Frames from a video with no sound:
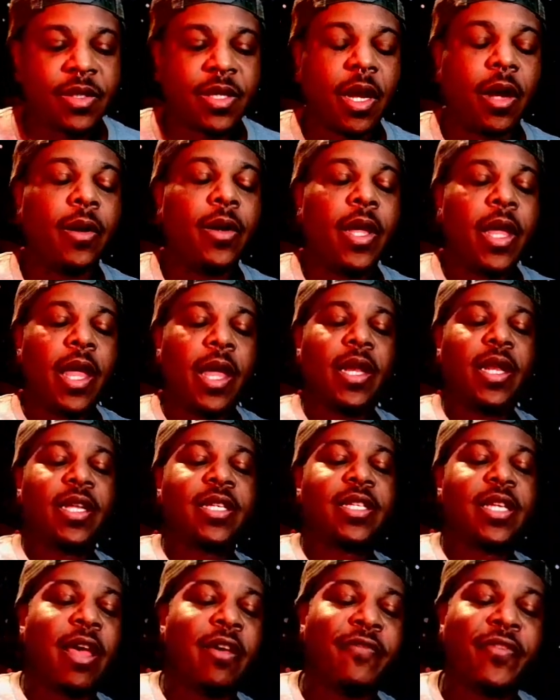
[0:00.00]
So it
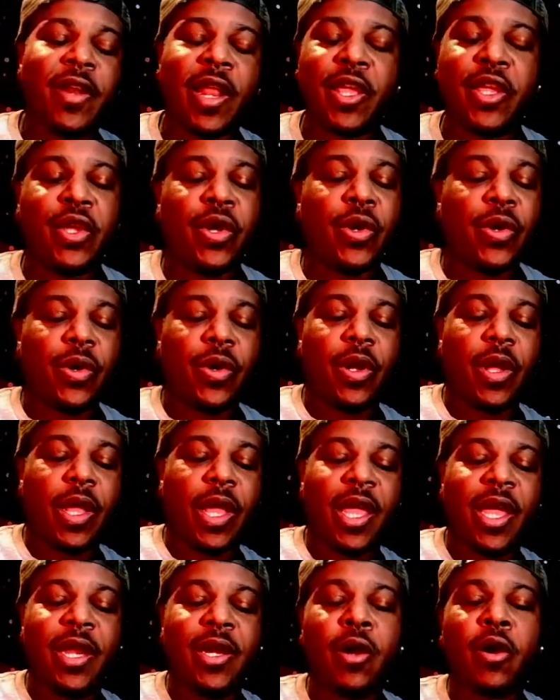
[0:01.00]
looks like, I feel like you're
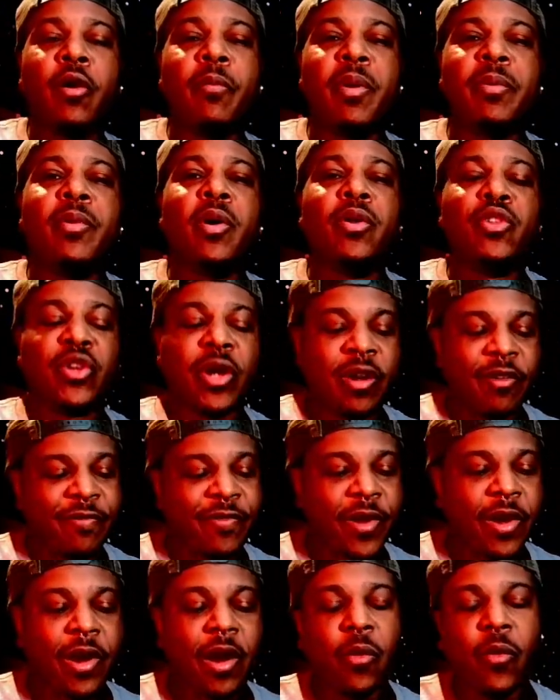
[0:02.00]
in hermit mode, trying to
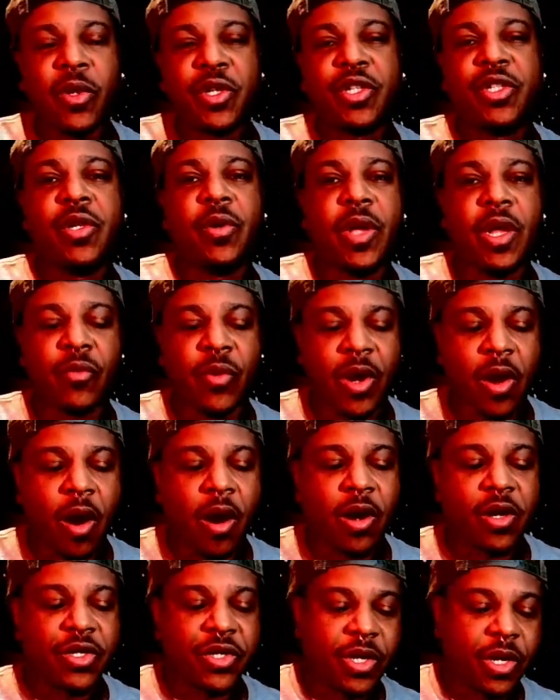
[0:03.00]
figure out what to do in
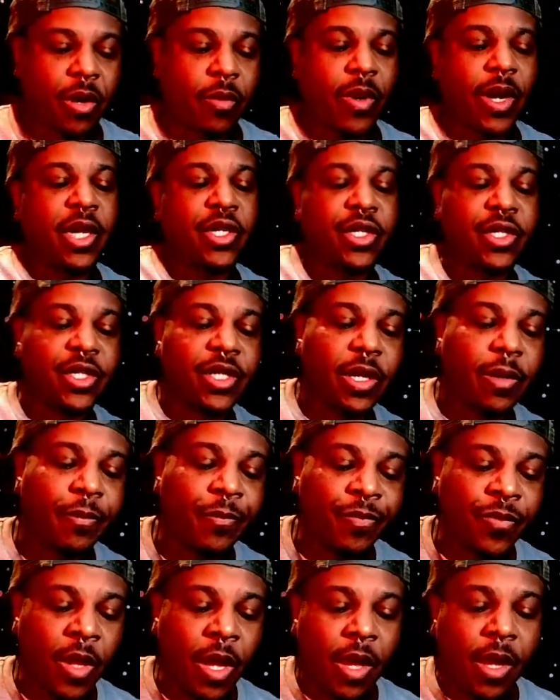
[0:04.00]
regards to your
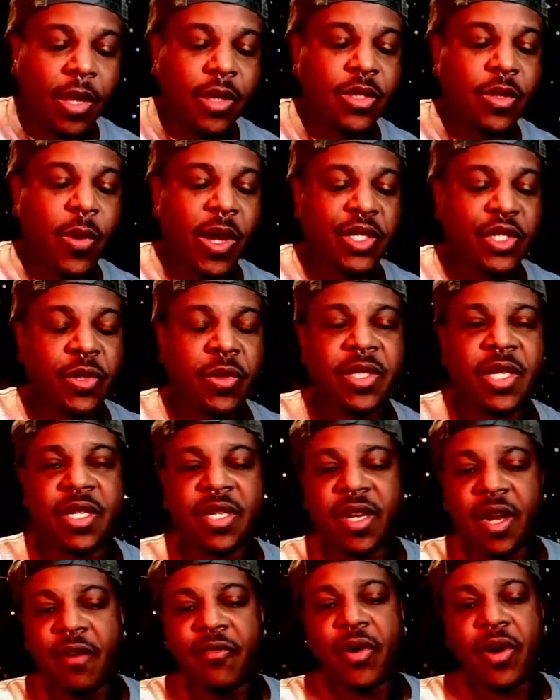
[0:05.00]
relationship. Do I choose
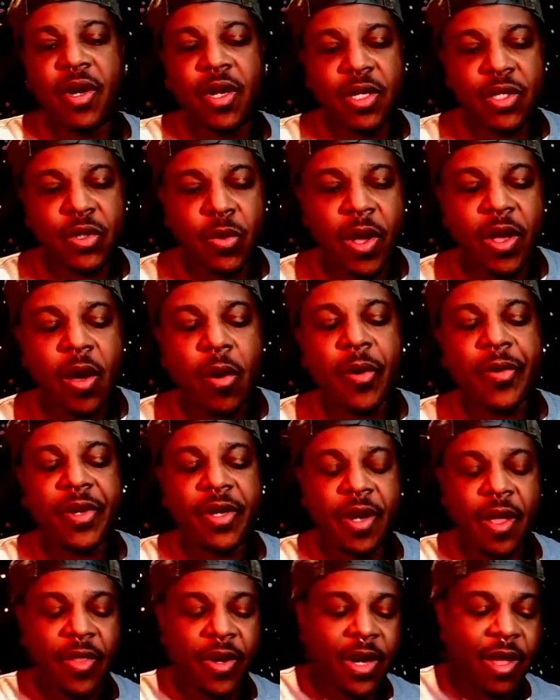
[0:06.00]
this lover? Do I go with
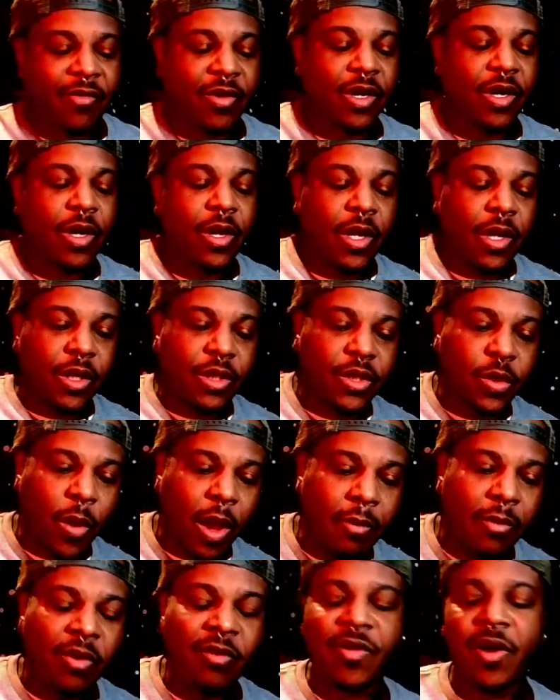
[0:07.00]
another lover? Do
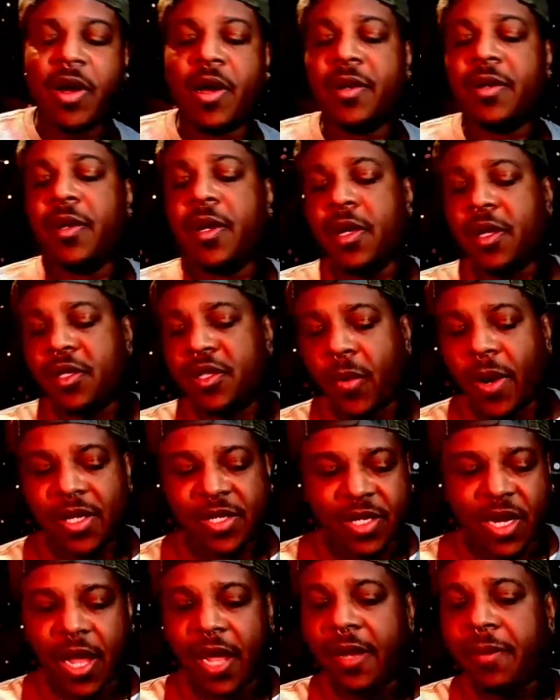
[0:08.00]
I move on? Do
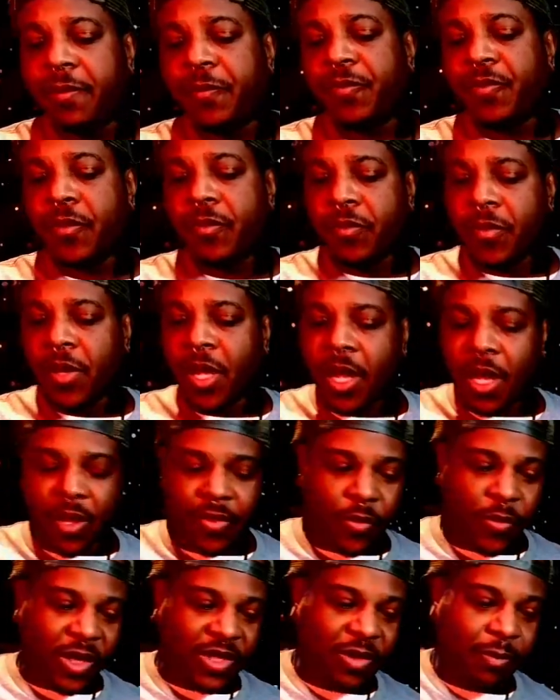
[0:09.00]
I stay?
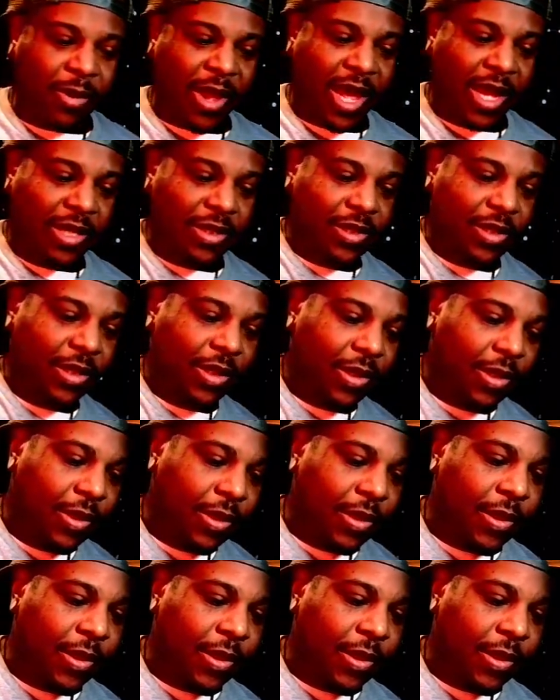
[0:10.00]
In the recent past,